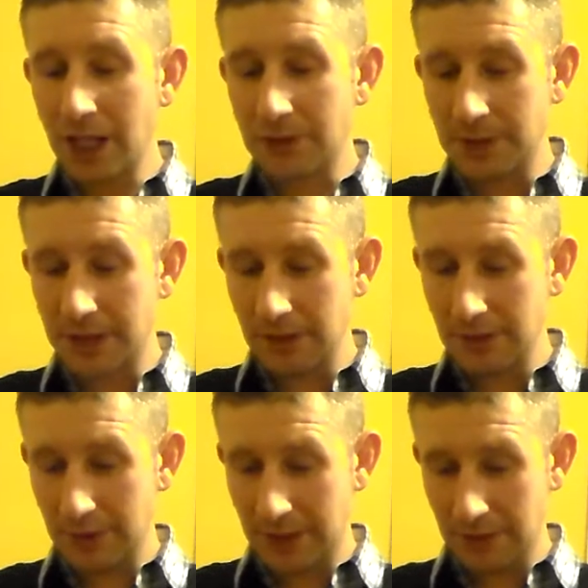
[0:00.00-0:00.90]
as we
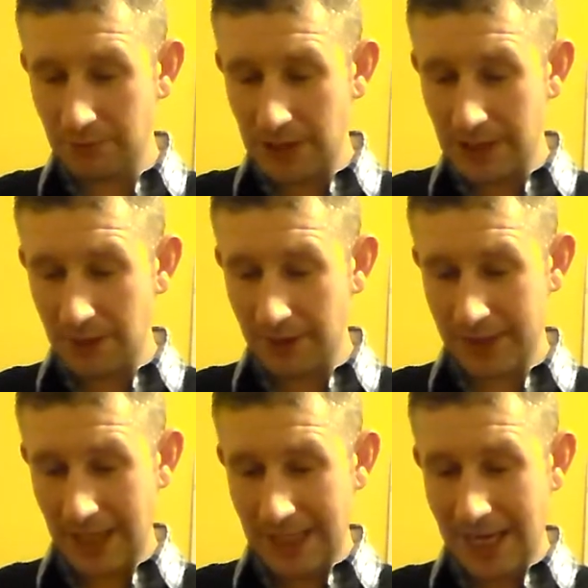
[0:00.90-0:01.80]
didn't really know
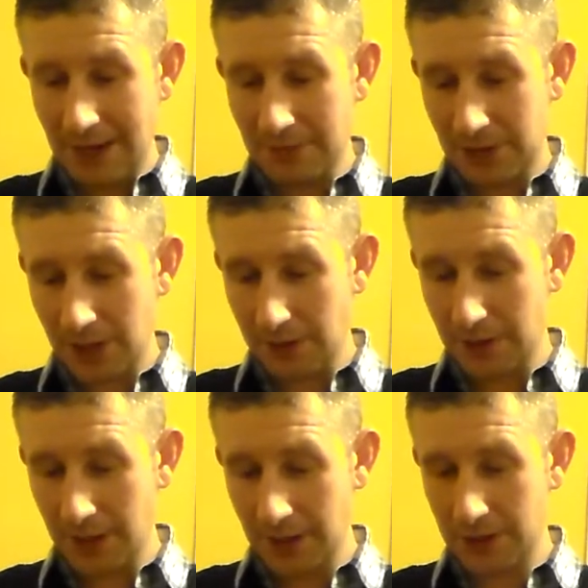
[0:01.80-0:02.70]
exactly how much
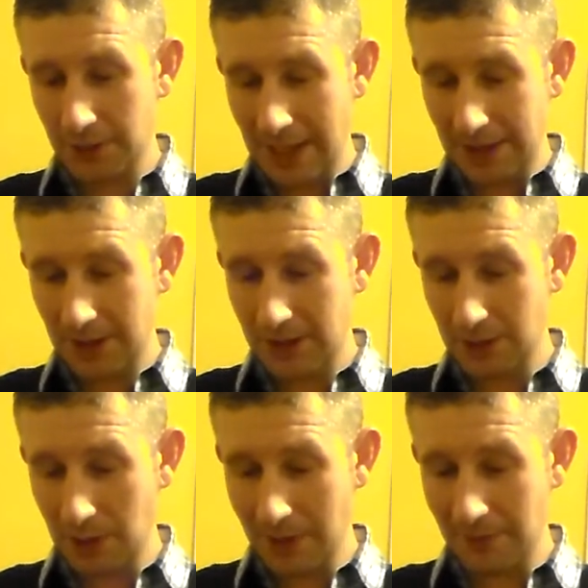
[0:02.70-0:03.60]
coconut to add,
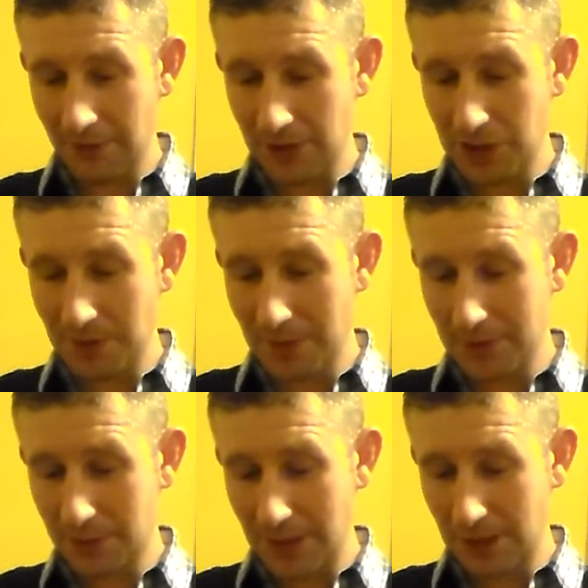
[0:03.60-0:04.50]
so we went for somewhere
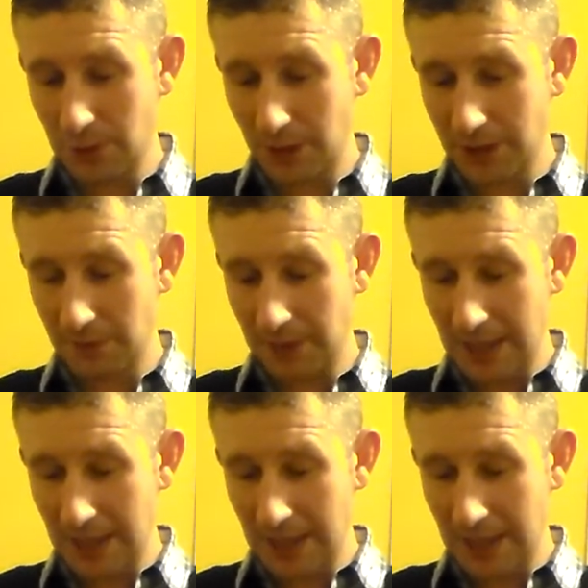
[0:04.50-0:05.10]
between quite a